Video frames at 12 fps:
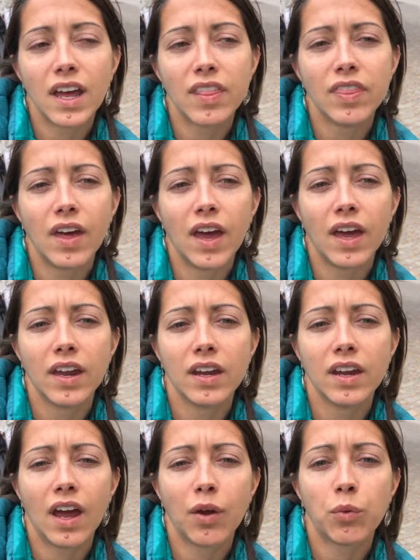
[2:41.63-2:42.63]
And
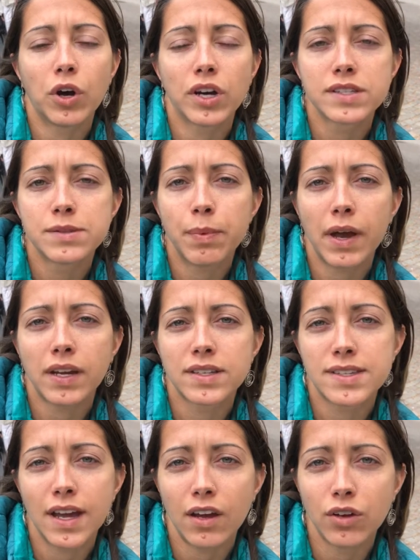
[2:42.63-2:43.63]
then I walked back
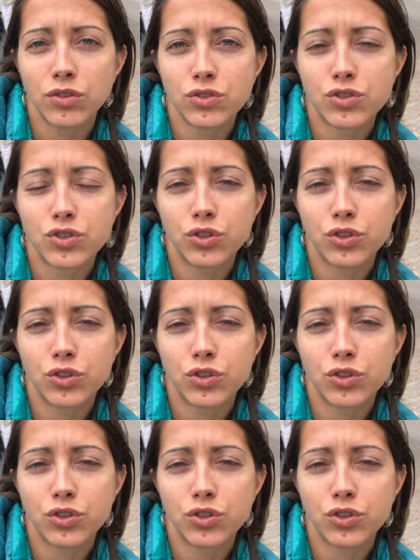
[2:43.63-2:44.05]
down